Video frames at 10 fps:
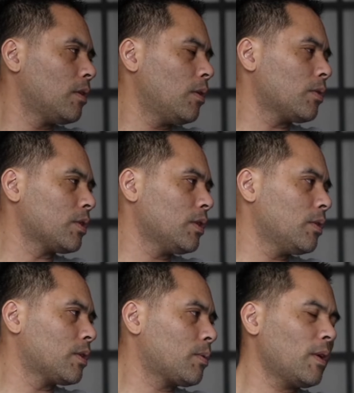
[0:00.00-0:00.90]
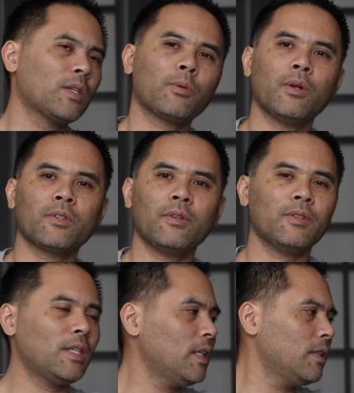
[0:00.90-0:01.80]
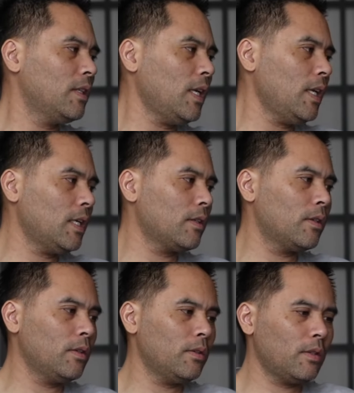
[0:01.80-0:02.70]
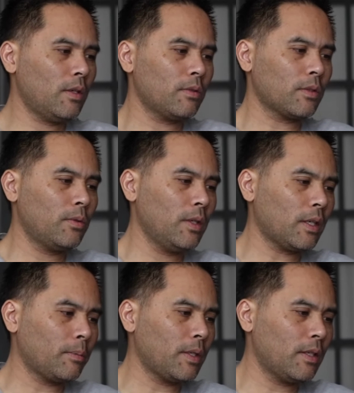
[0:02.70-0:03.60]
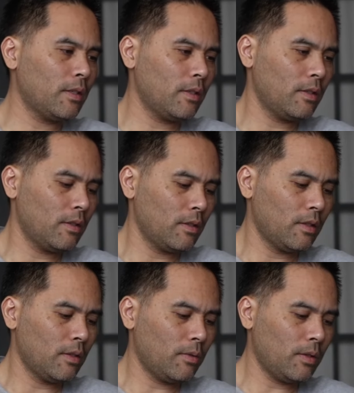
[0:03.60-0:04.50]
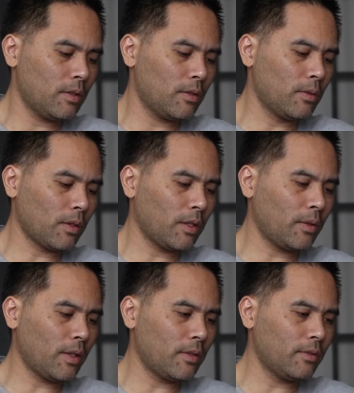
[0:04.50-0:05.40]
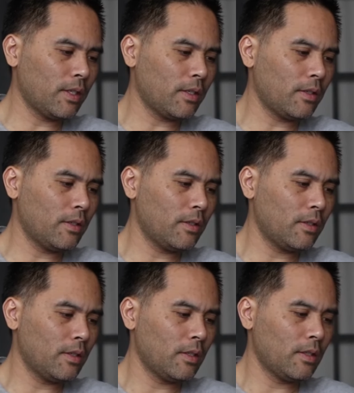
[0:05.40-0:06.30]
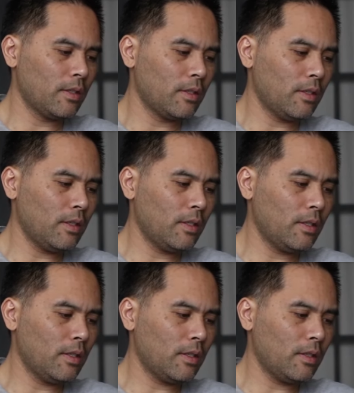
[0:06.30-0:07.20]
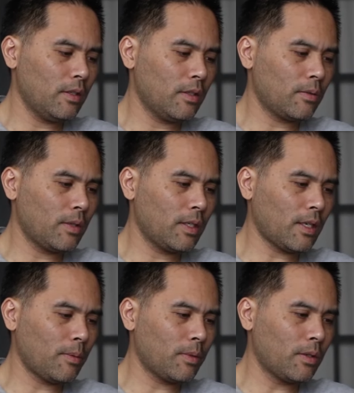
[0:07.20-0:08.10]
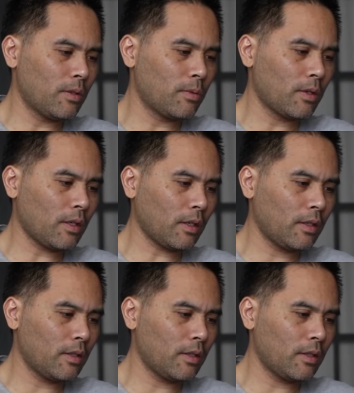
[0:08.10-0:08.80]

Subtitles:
Oh shoot, it's already 12:17. Dang, dude, that was quick, man. I'm just dorking around over here, and it's already time to go to work.